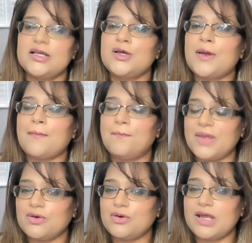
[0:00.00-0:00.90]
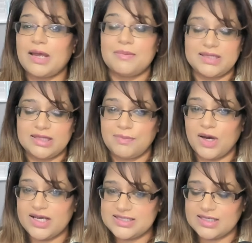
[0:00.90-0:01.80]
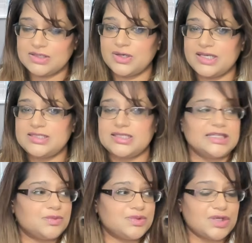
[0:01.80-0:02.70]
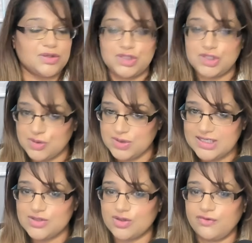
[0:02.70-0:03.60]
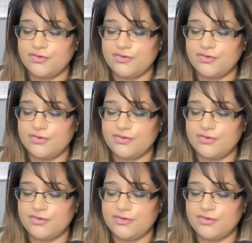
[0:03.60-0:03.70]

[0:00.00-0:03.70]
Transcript: Bitcoin, the Pi cycle indicator was only 2 days off,